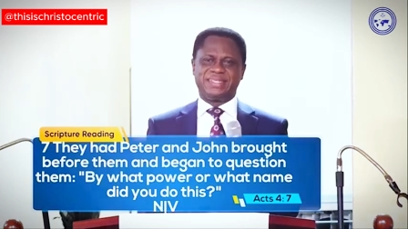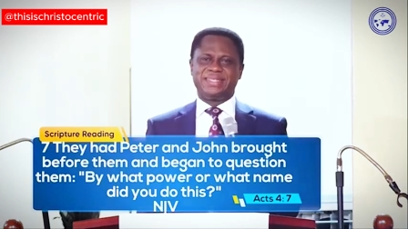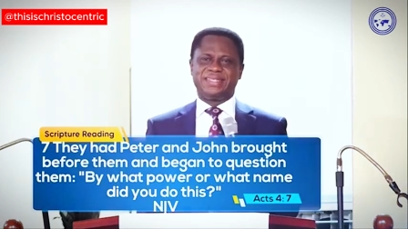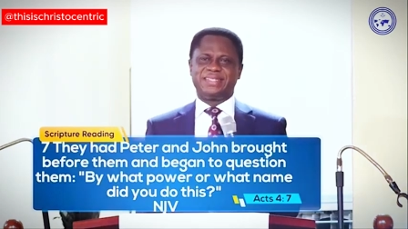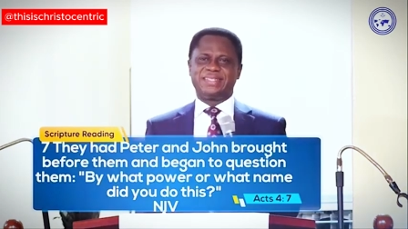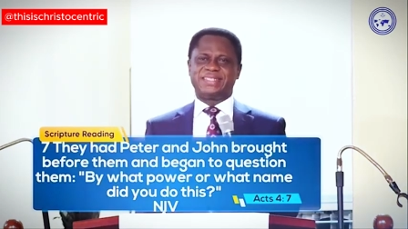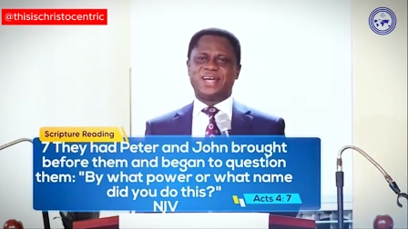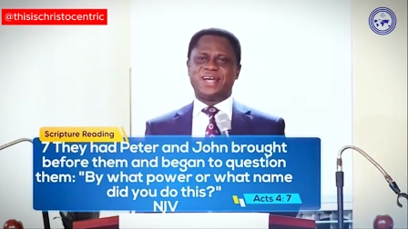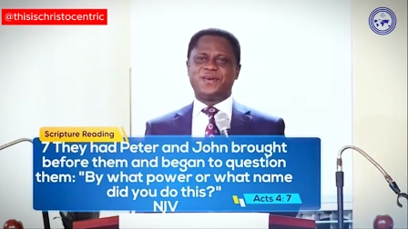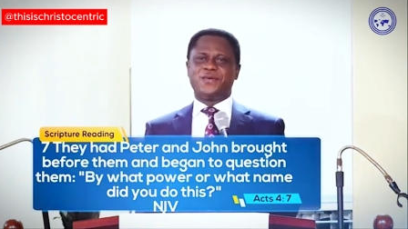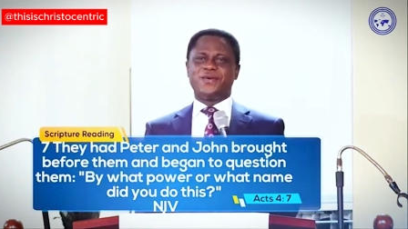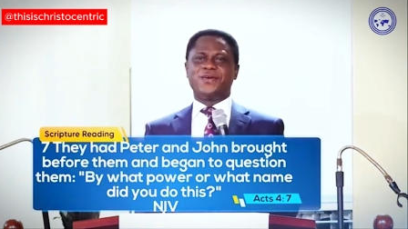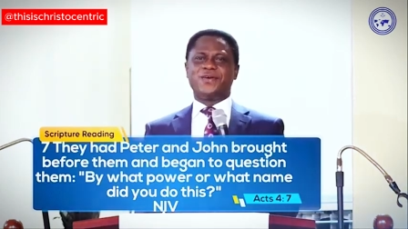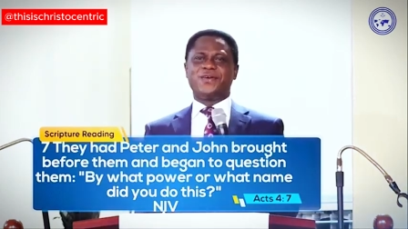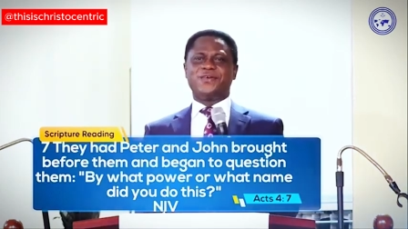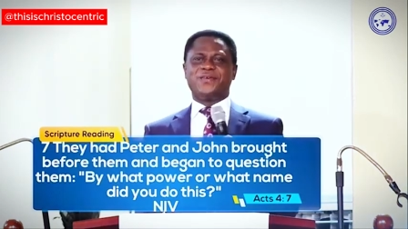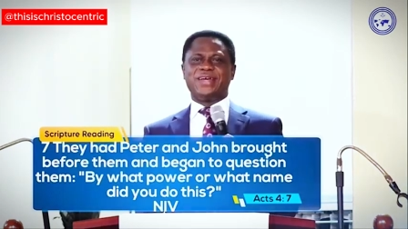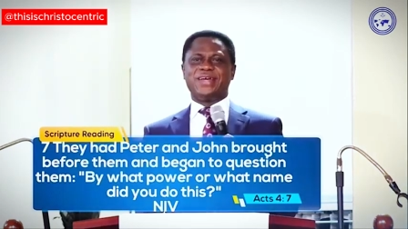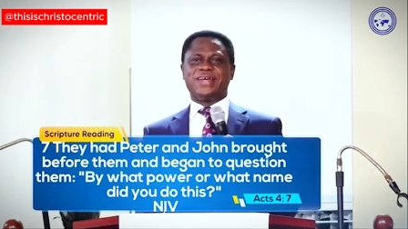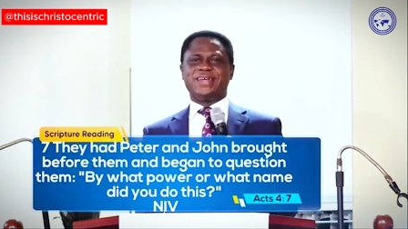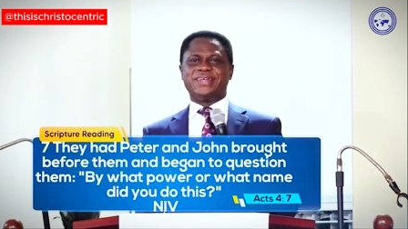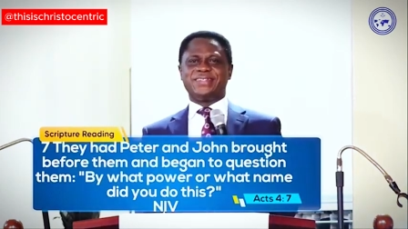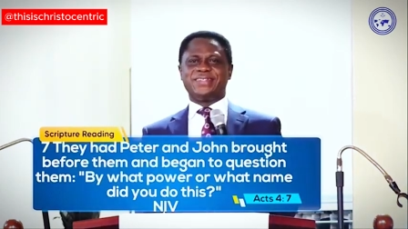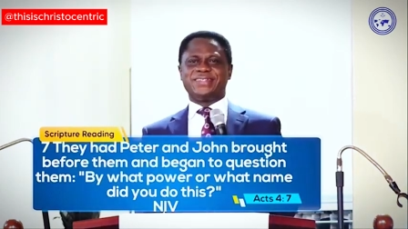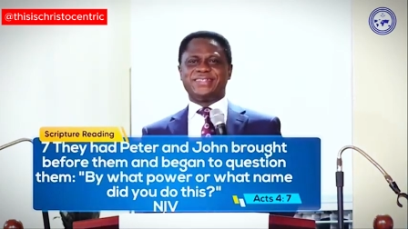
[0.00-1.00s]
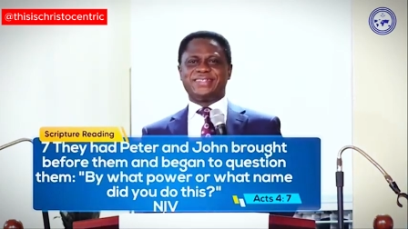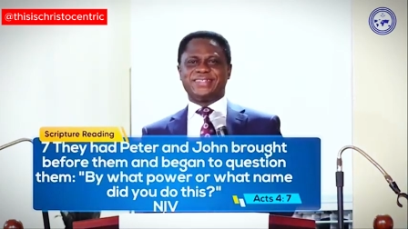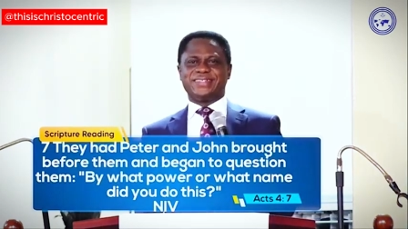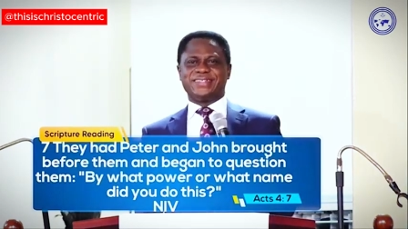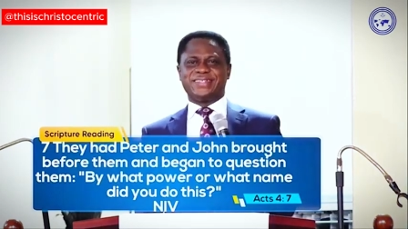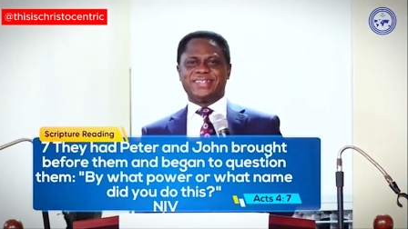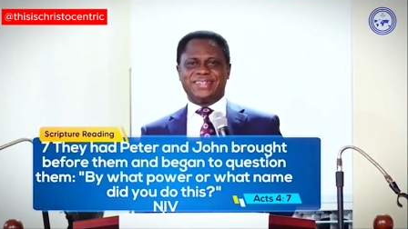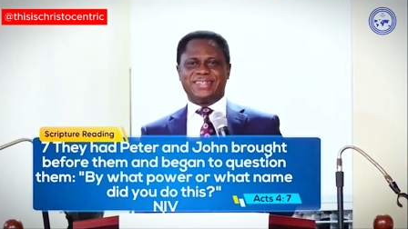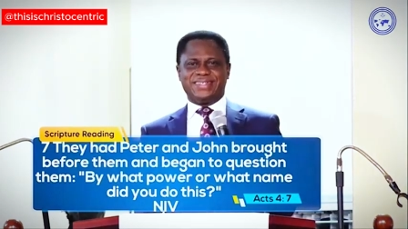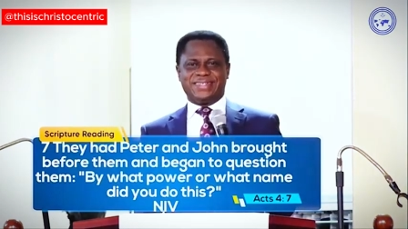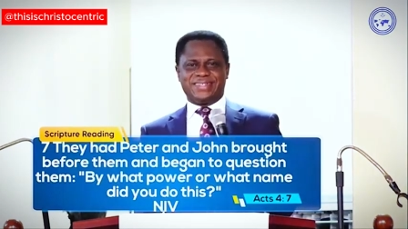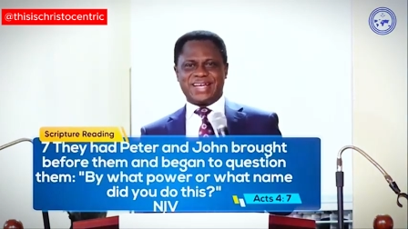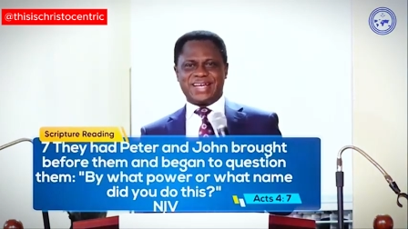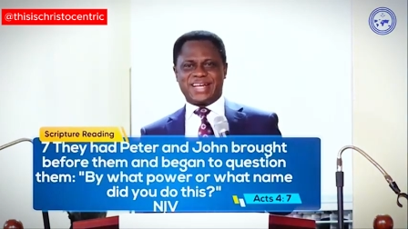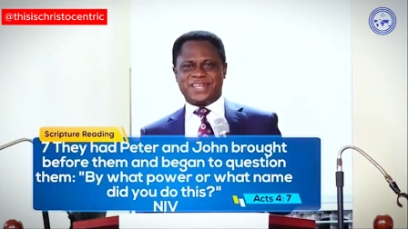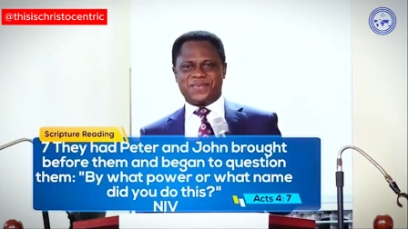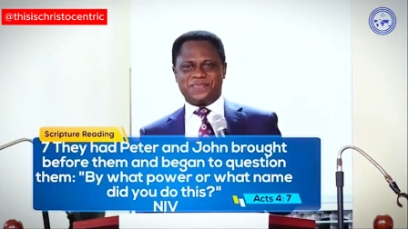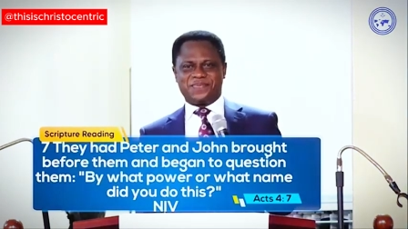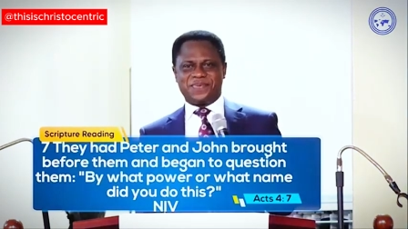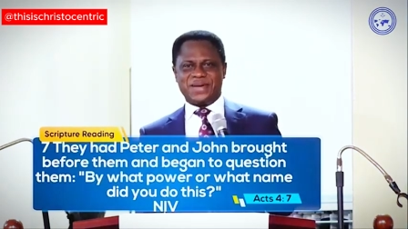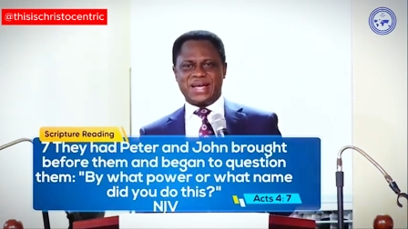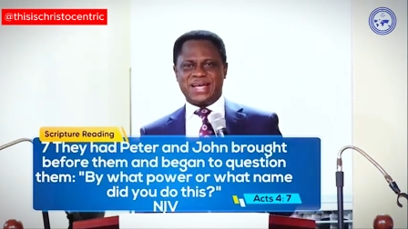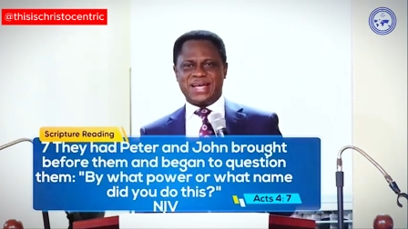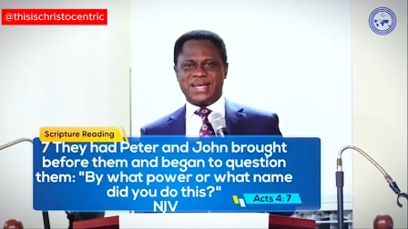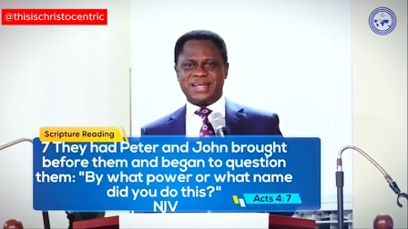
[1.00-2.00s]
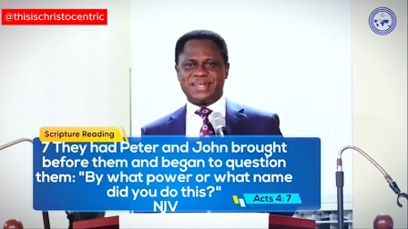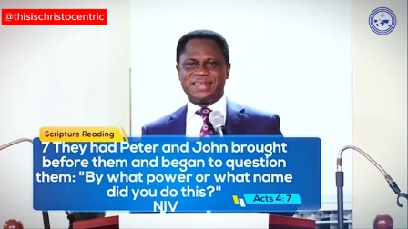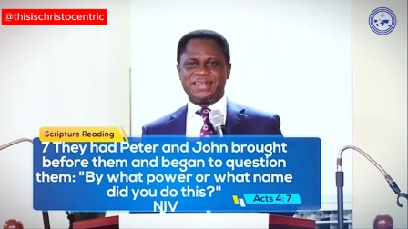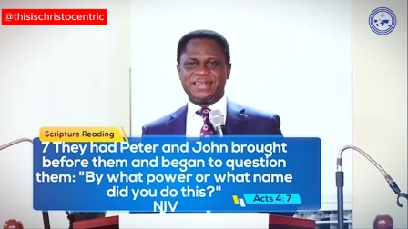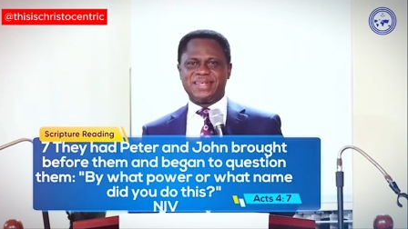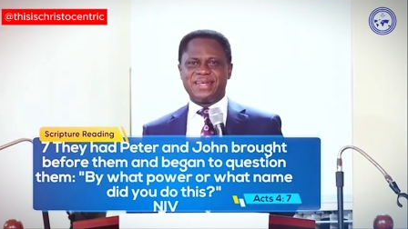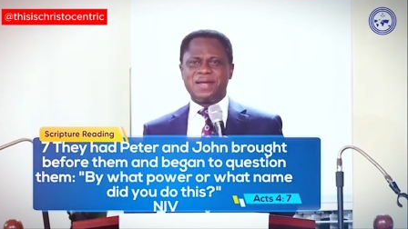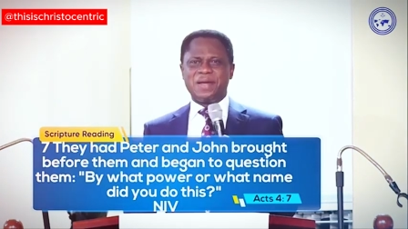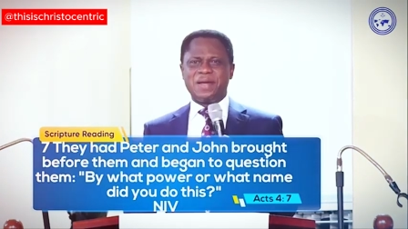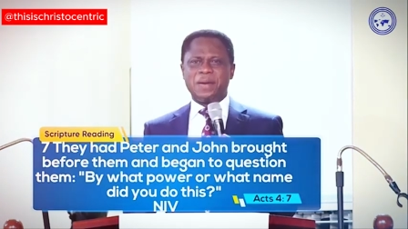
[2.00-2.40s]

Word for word: Shall we read? that part.